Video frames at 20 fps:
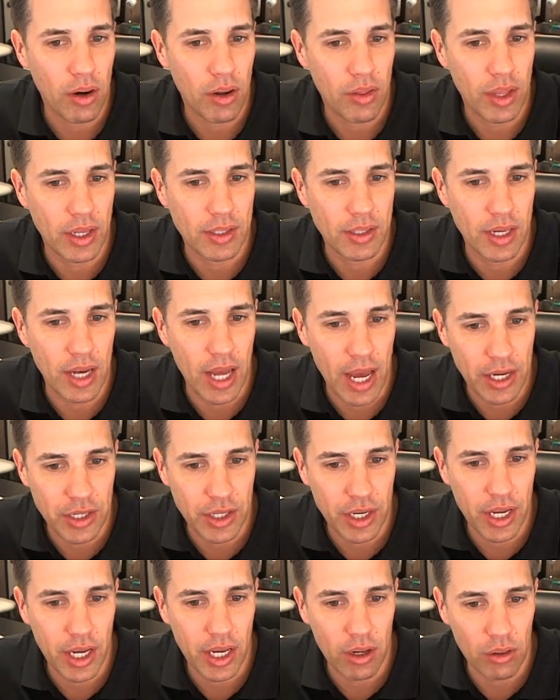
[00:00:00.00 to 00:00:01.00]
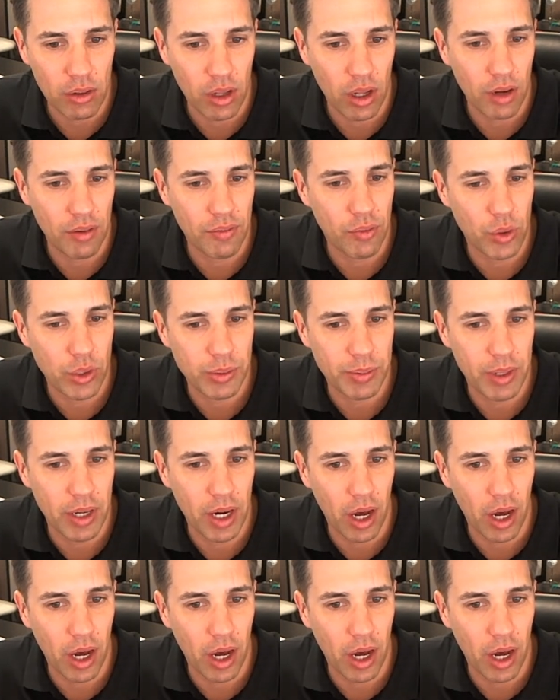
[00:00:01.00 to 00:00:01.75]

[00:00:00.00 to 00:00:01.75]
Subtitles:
that's an educator, law enforcement,